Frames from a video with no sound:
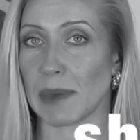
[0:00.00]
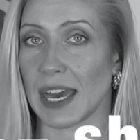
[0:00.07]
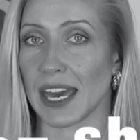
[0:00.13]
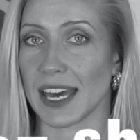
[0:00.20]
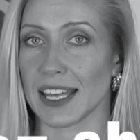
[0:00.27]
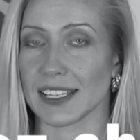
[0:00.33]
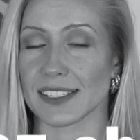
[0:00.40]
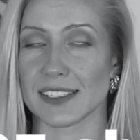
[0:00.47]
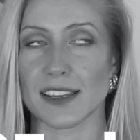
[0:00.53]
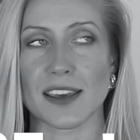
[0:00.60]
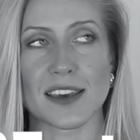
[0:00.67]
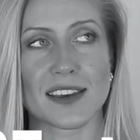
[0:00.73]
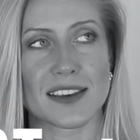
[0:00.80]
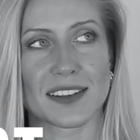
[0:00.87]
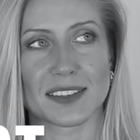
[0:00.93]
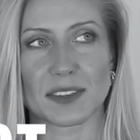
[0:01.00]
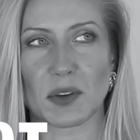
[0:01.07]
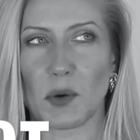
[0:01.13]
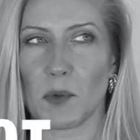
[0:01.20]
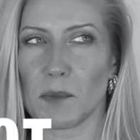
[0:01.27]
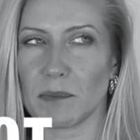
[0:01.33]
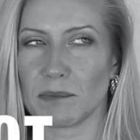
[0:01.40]
pants.
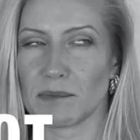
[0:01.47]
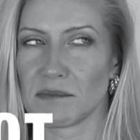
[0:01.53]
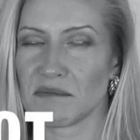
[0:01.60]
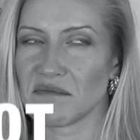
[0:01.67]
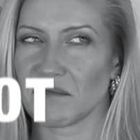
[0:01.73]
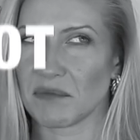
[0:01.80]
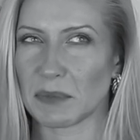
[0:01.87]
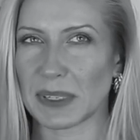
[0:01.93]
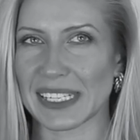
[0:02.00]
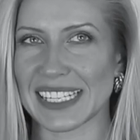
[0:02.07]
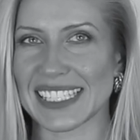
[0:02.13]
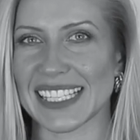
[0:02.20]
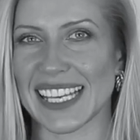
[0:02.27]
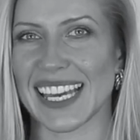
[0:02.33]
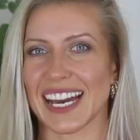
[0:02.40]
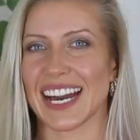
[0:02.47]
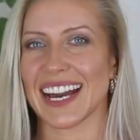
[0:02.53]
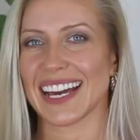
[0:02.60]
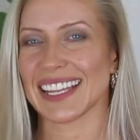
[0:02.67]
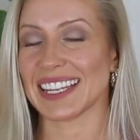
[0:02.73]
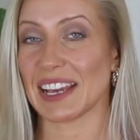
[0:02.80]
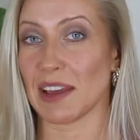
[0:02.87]
So when I say
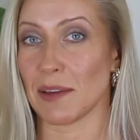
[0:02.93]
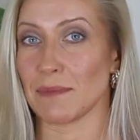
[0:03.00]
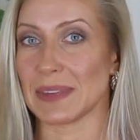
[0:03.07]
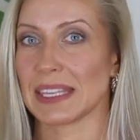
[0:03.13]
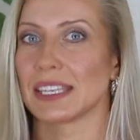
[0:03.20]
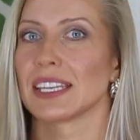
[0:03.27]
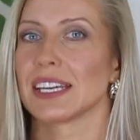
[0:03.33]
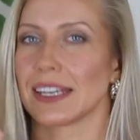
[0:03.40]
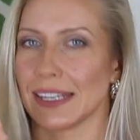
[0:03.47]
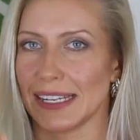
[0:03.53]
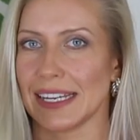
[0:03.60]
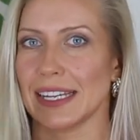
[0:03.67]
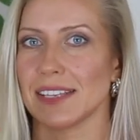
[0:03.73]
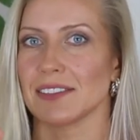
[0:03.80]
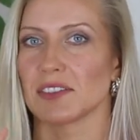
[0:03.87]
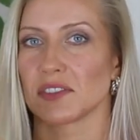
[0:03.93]
hot, I mean hot.